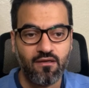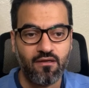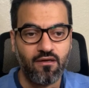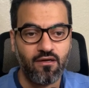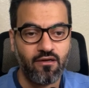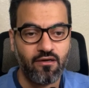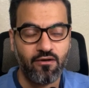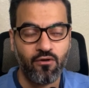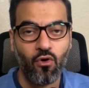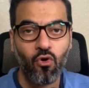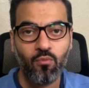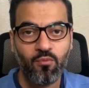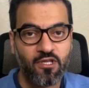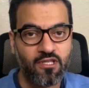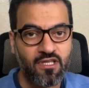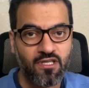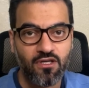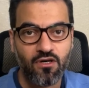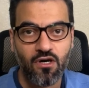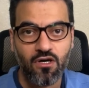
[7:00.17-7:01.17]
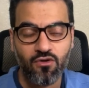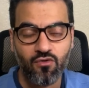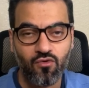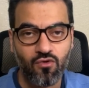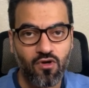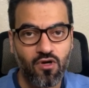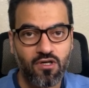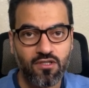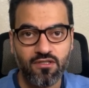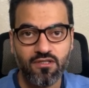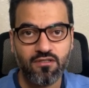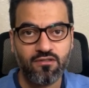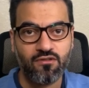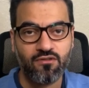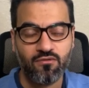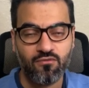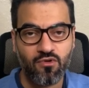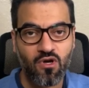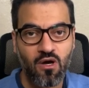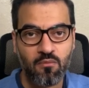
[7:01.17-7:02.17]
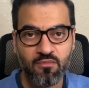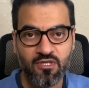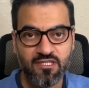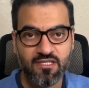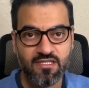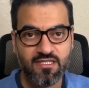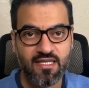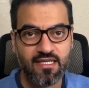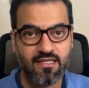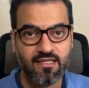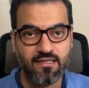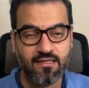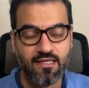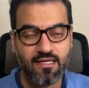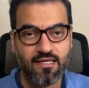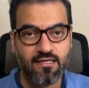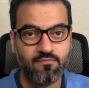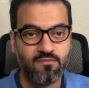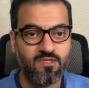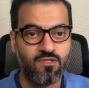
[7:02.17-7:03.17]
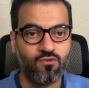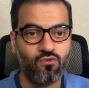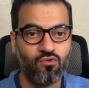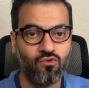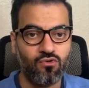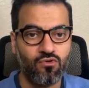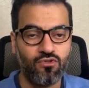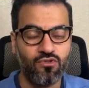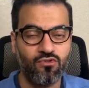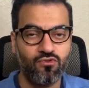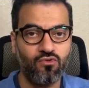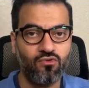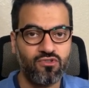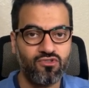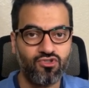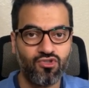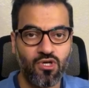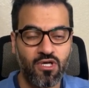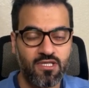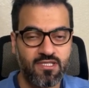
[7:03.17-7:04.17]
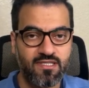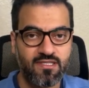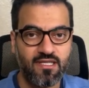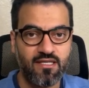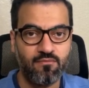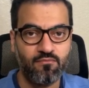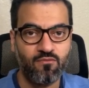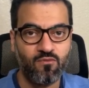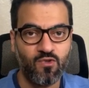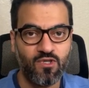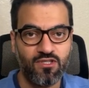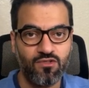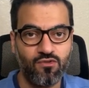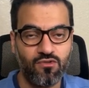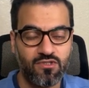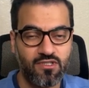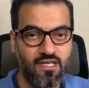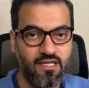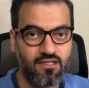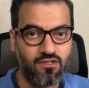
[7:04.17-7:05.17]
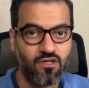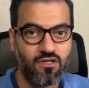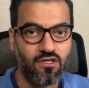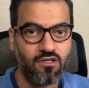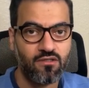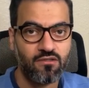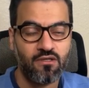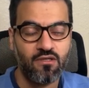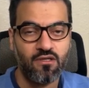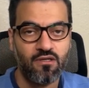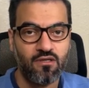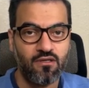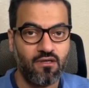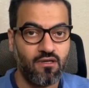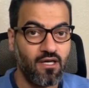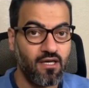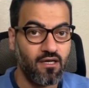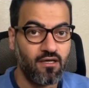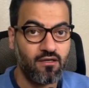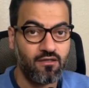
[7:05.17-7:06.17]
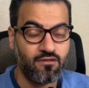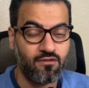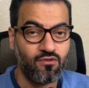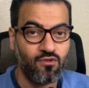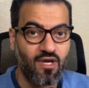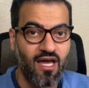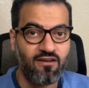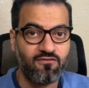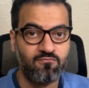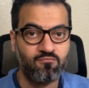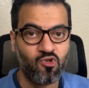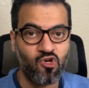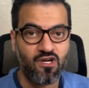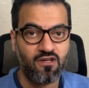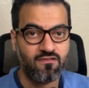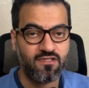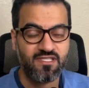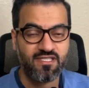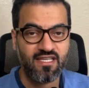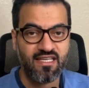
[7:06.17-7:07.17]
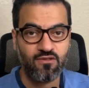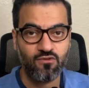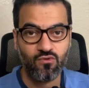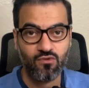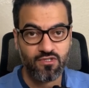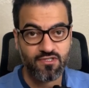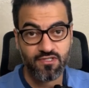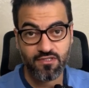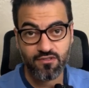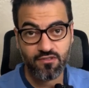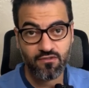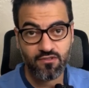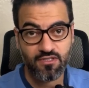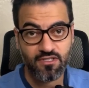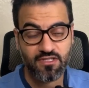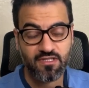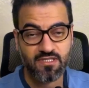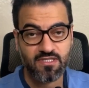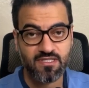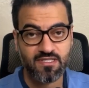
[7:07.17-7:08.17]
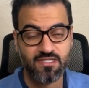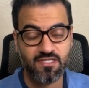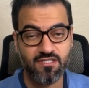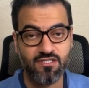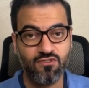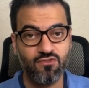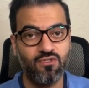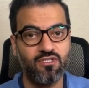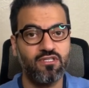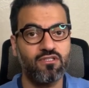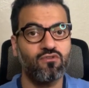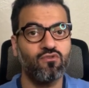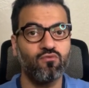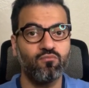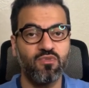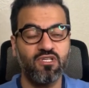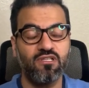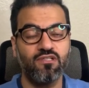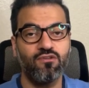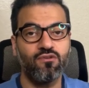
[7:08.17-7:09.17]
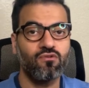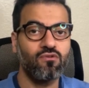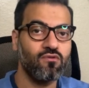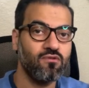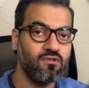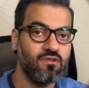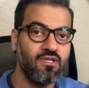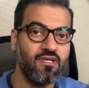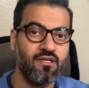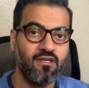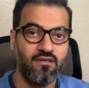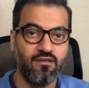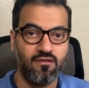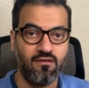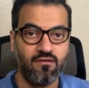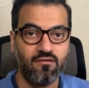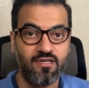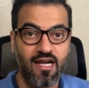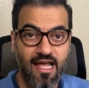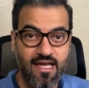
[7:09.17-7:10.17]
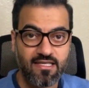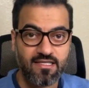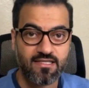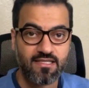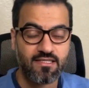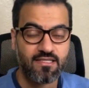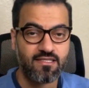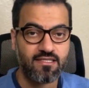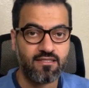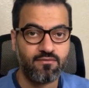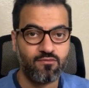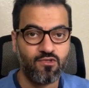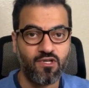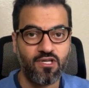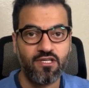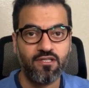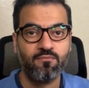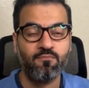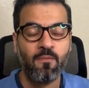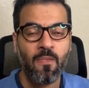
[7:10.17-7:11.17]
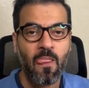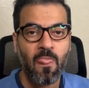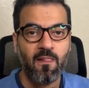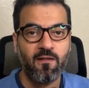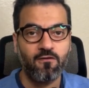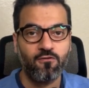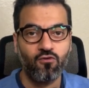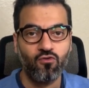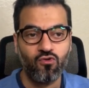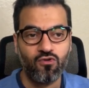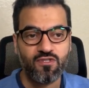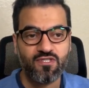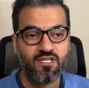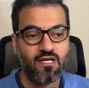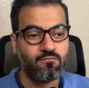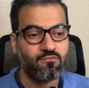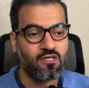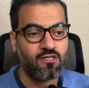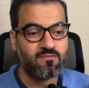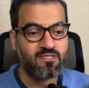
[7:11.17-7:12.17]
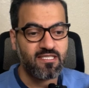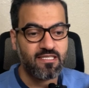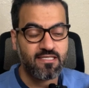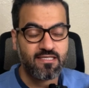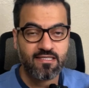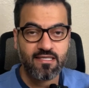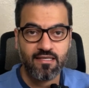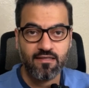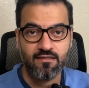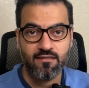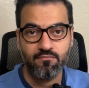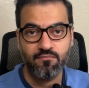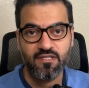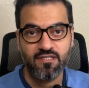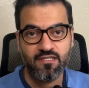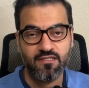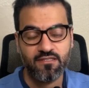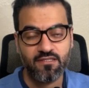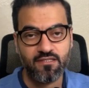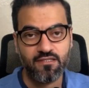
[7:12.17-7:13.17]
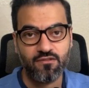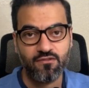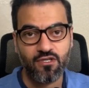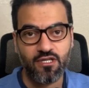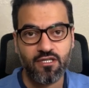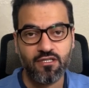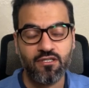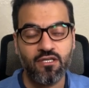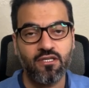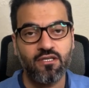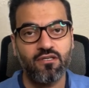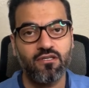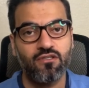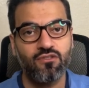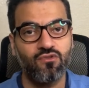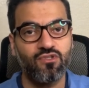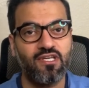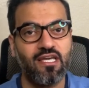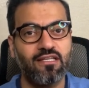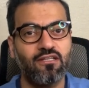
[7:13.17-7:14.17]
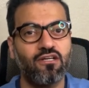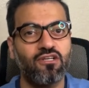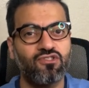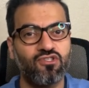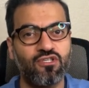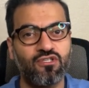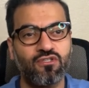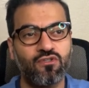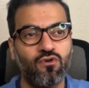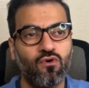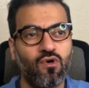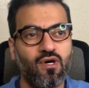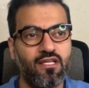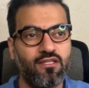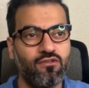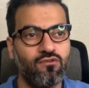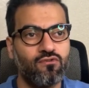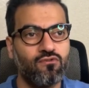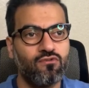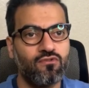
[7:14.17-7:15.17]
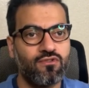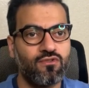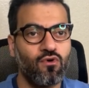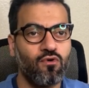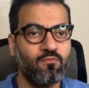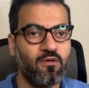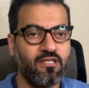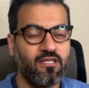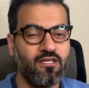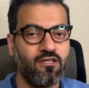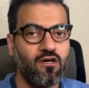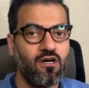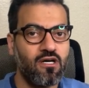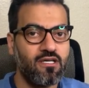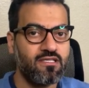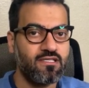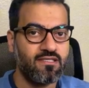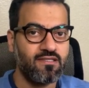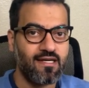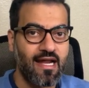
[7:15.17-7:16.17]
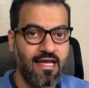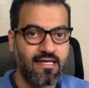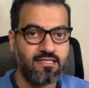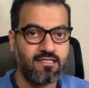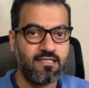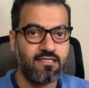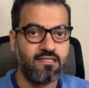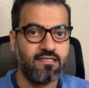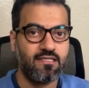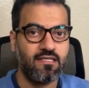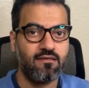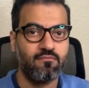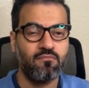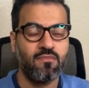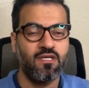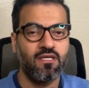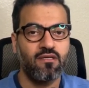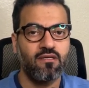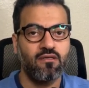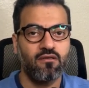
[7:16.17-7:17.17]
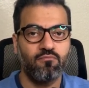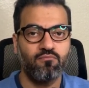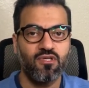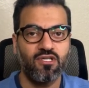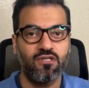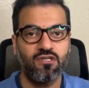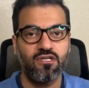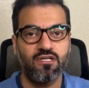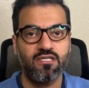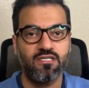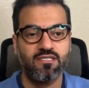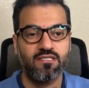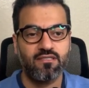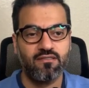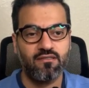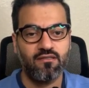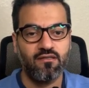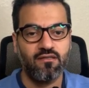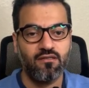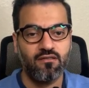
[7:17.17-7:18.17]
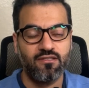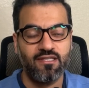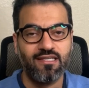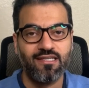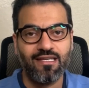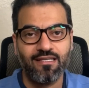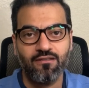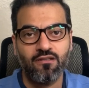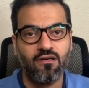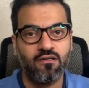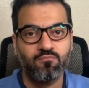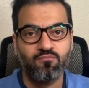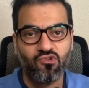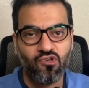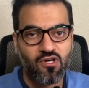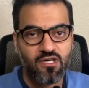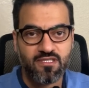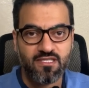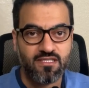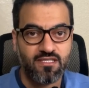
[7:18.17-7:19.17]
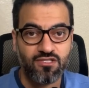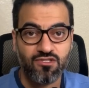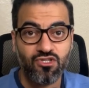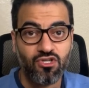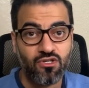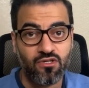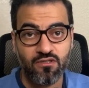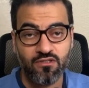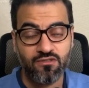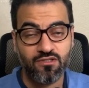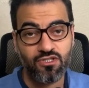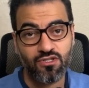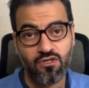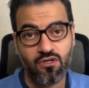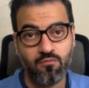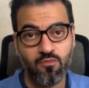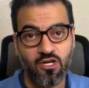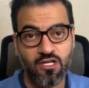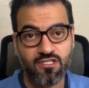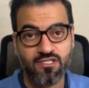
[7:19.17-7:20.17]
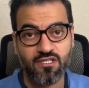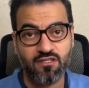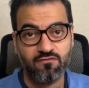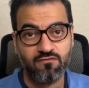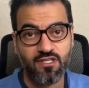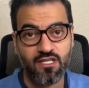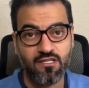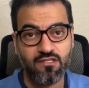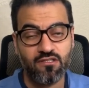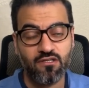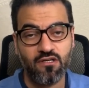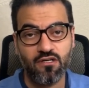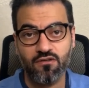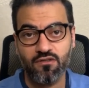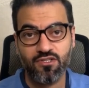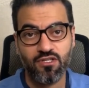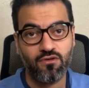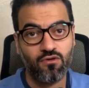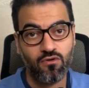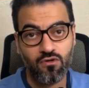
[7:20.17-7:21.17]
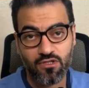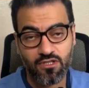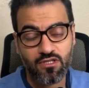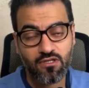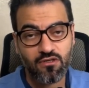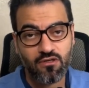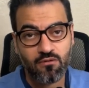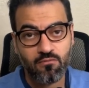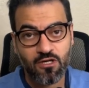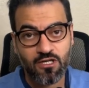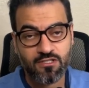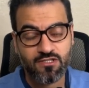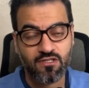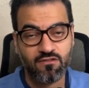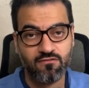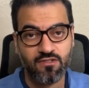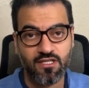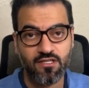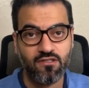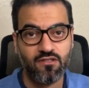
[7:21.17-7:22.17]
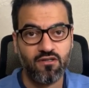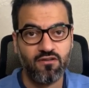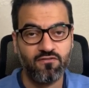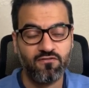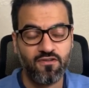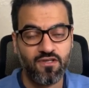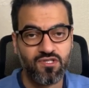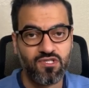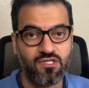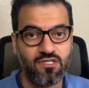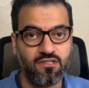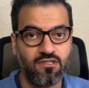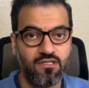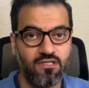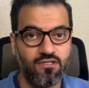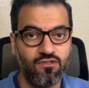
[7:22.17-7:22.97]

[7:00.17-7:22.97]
OpenAI or other companies' LLMs, or you don't trust them with your data, you have privacy or security concerns, you need to build your own RAG system, right? Or sometimes the scalability, right? You cannot just go and use OpenAI's RAG system because they cannot process terabytes of data or gigabytes of data efficiently.